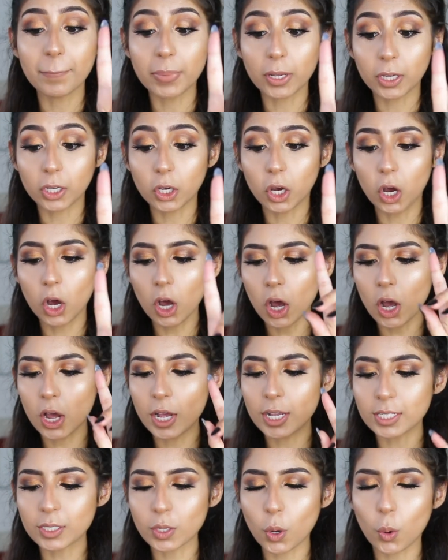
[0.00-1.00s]

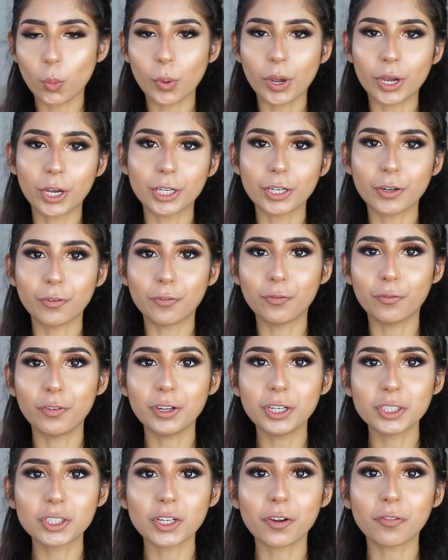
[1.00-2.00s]
because we're gonna
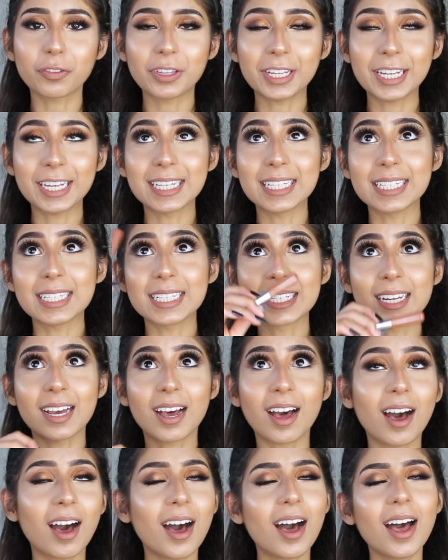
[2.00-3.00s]
finish off the
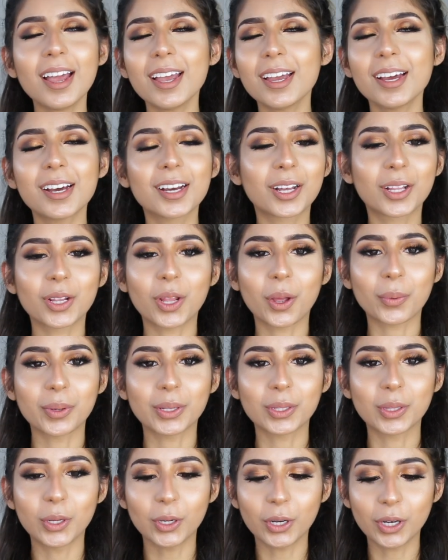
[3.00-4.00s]
entire
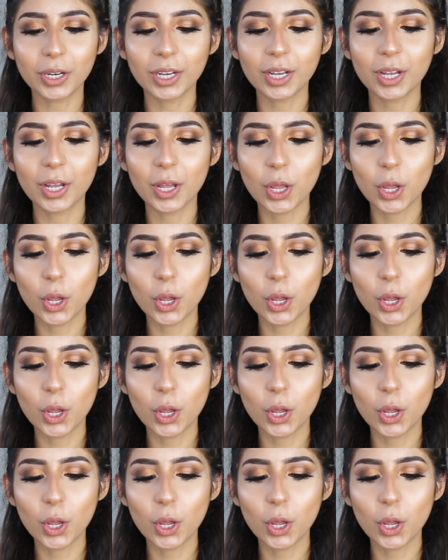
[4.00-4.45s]
glowy look